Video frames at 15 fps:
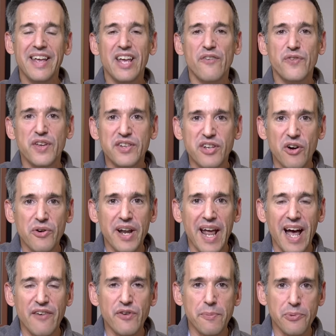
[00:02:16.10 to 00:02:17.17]
if you don't
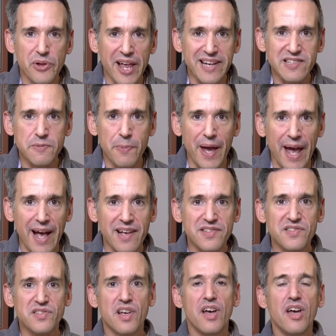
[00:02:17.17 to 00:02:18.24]
have a Plex
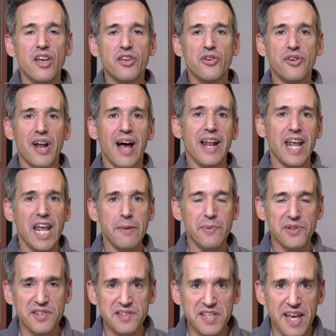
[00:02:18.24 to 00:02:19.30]
pass, you're not
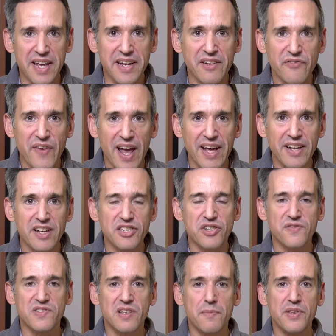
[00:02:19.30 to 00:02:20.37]
able to take advantage
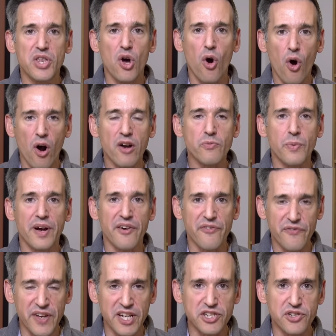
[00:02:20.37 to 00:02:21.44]
of some of the hardware
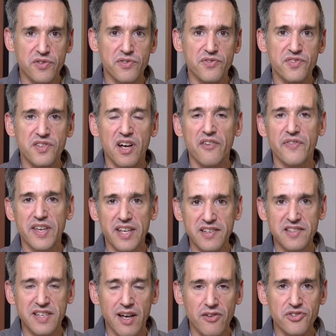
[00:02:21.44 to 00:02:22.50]
features of
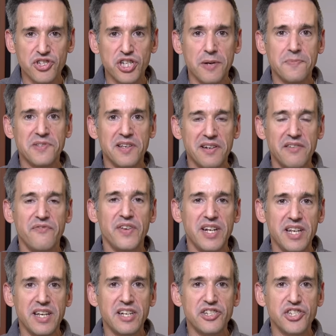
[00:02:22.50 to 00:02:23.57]
Intel chips and
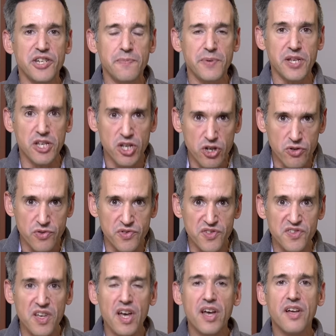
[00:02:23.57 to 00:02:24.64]
NVIDIA
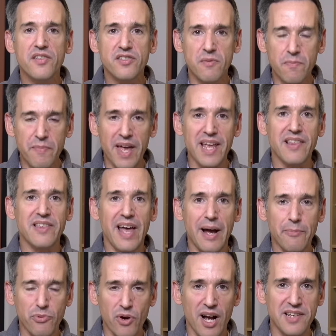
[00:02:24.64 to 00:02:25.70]
GPUs to make
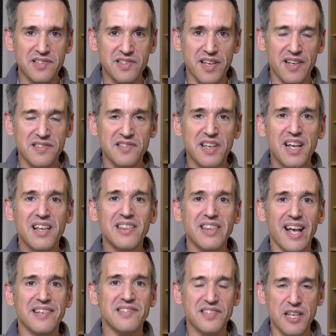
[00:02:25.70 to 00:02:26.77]
that process
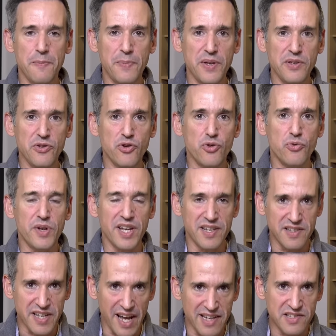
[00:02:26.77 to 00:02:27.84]
less CPU
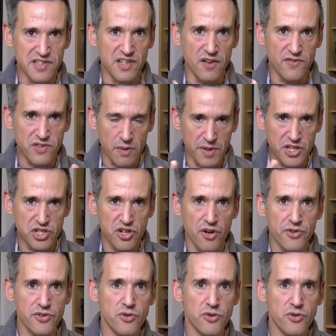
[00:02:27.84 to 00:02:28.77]
intensive. So let me show